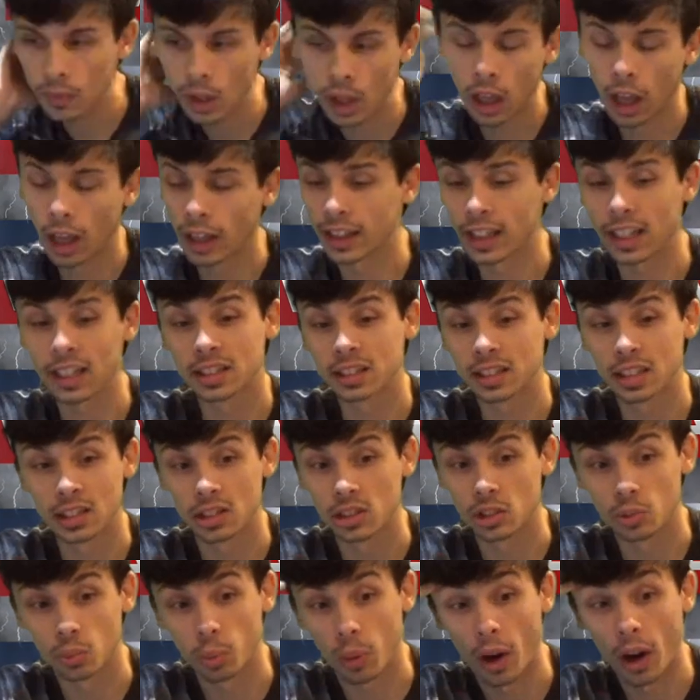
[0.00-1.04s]
I guess
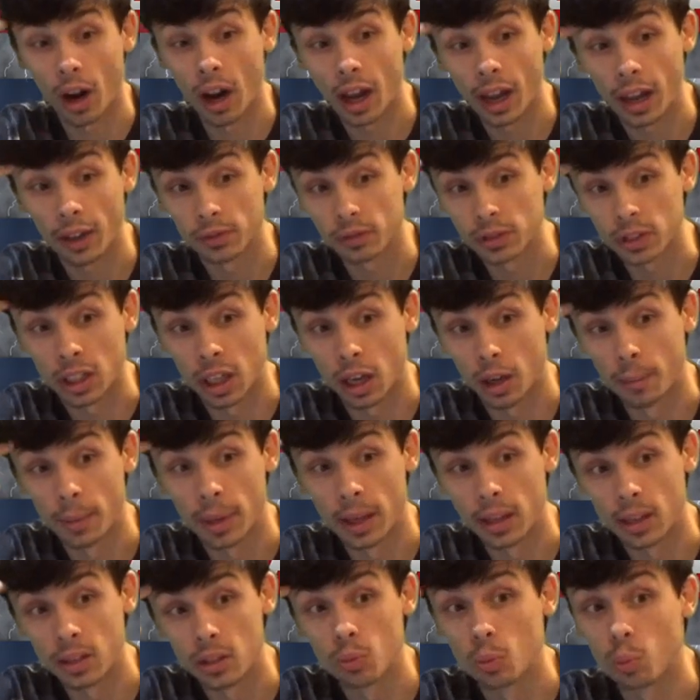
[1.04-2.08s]
this is where I have to come
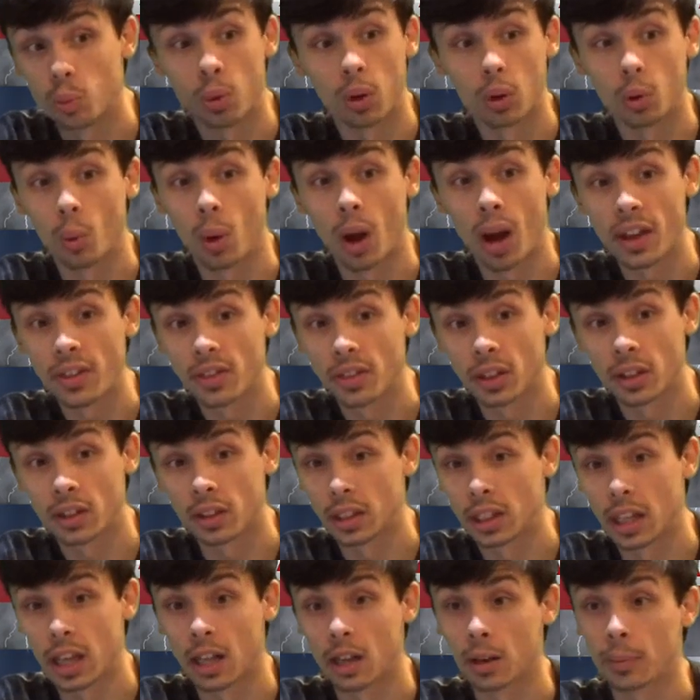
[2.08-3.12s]
in. What do I think of
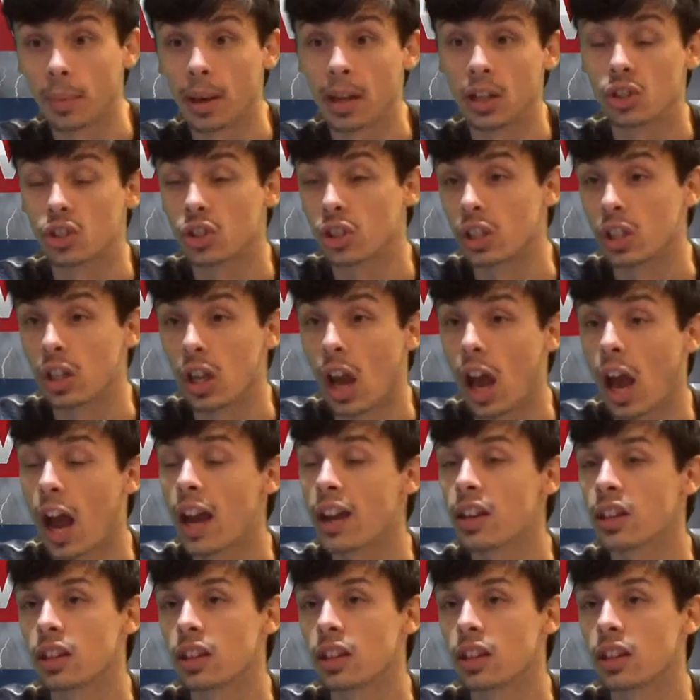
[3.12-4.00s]
the animation? I